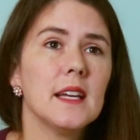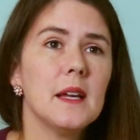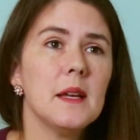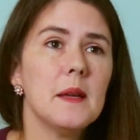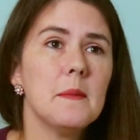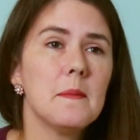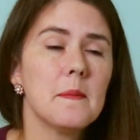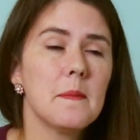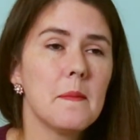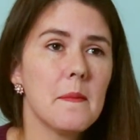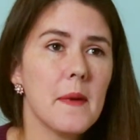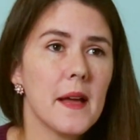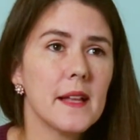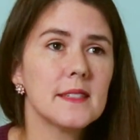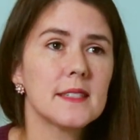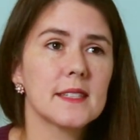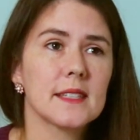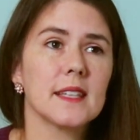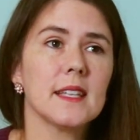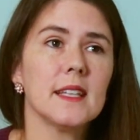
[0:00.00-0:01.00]

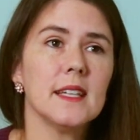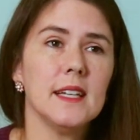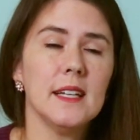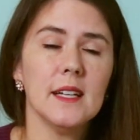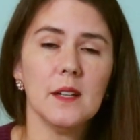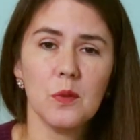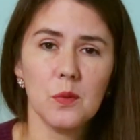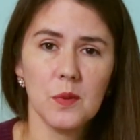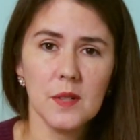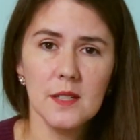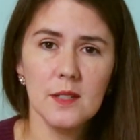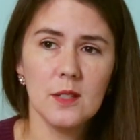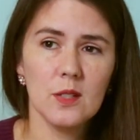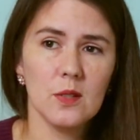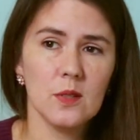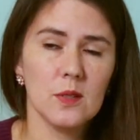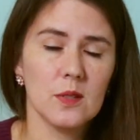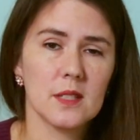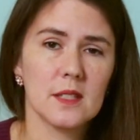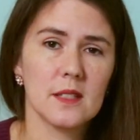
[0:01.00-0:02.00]
immensely
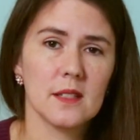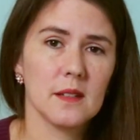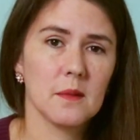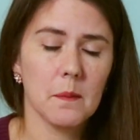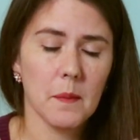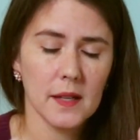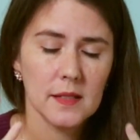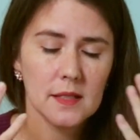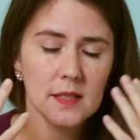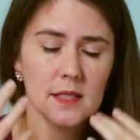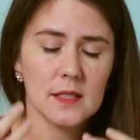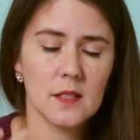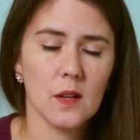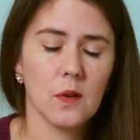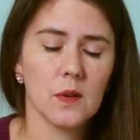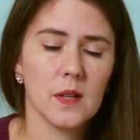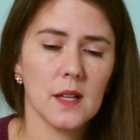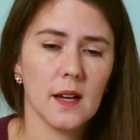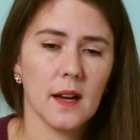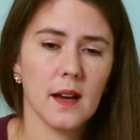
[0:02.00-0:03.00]
reduced my
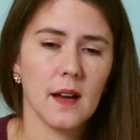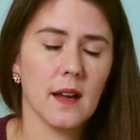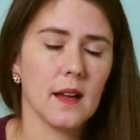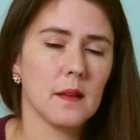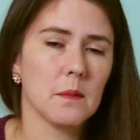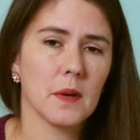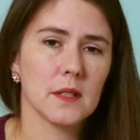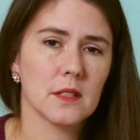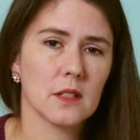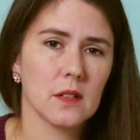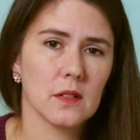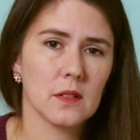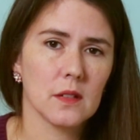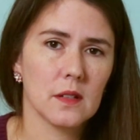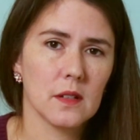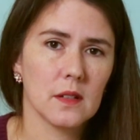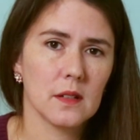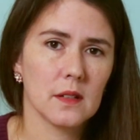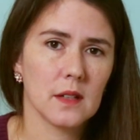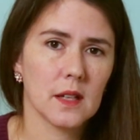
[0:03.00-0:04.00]
dystonia and
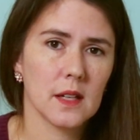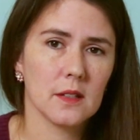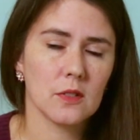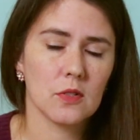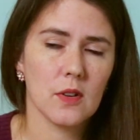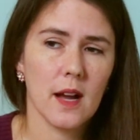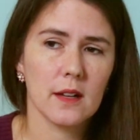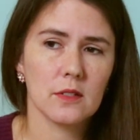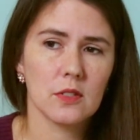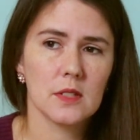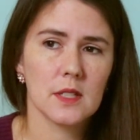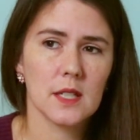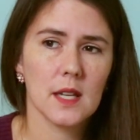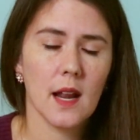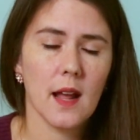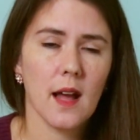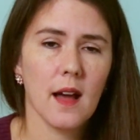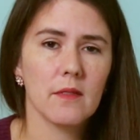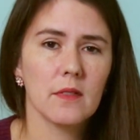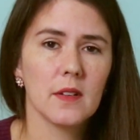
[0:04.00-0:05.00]
muscular contractions that
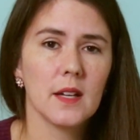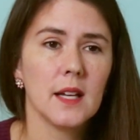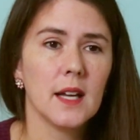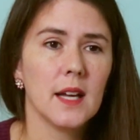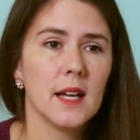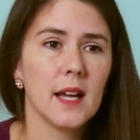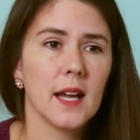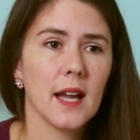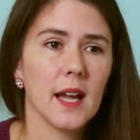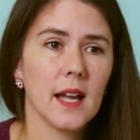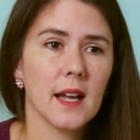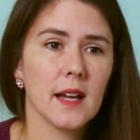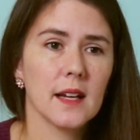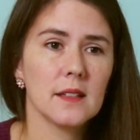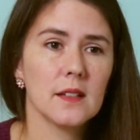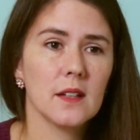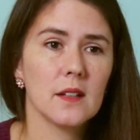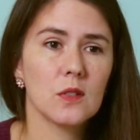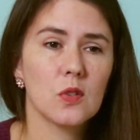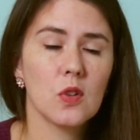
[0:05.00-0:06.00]
I have,
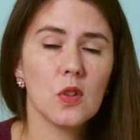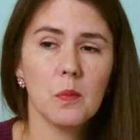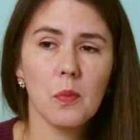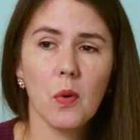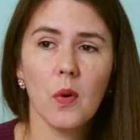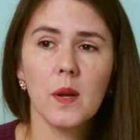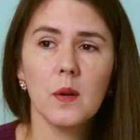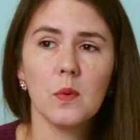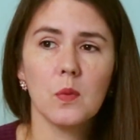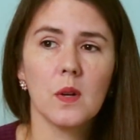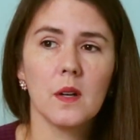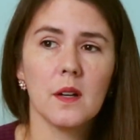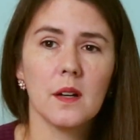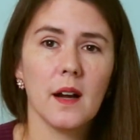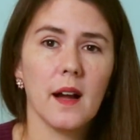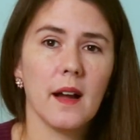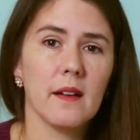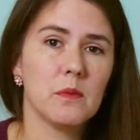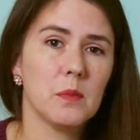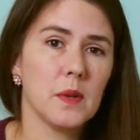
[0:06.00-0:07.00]
and to the point
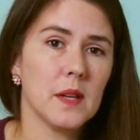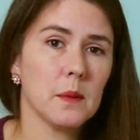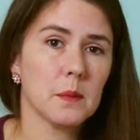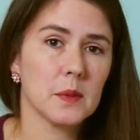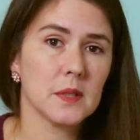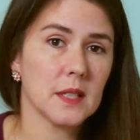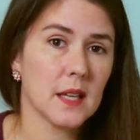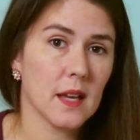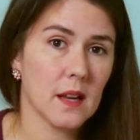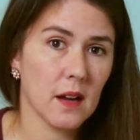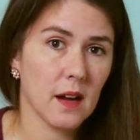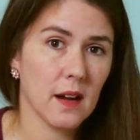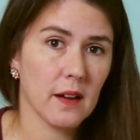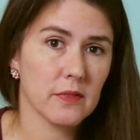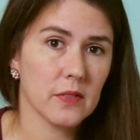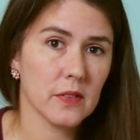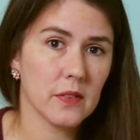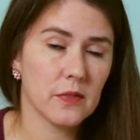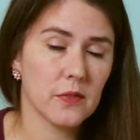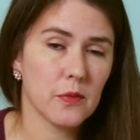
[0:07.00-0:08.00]
where I've been able to get
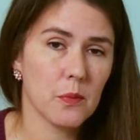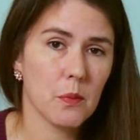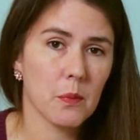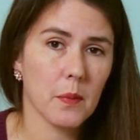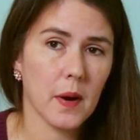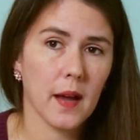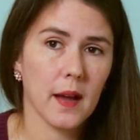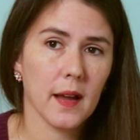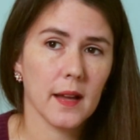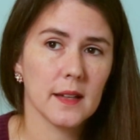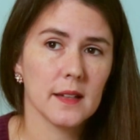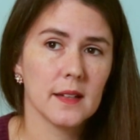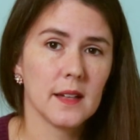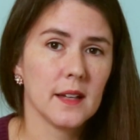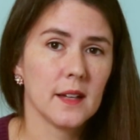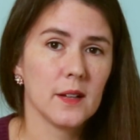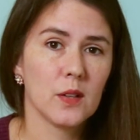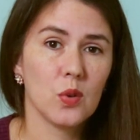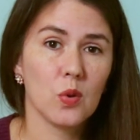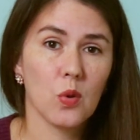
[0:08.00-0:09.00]
off of my
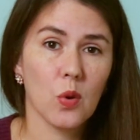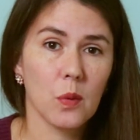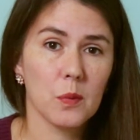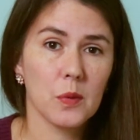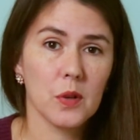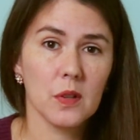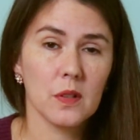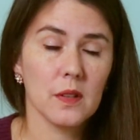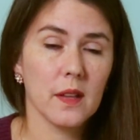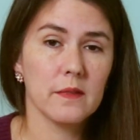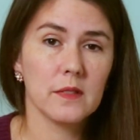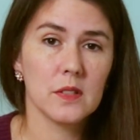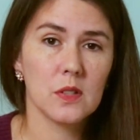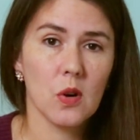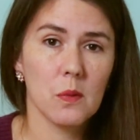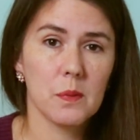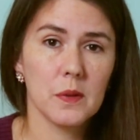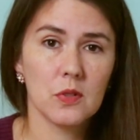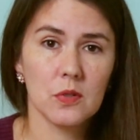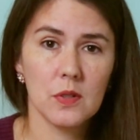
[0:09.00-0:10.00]
normal
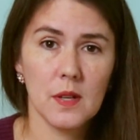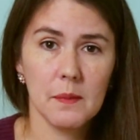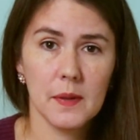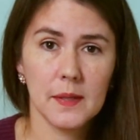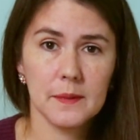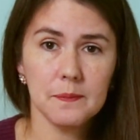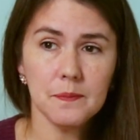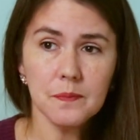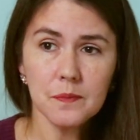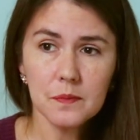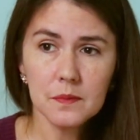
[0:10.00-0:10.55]
levodopa treatment.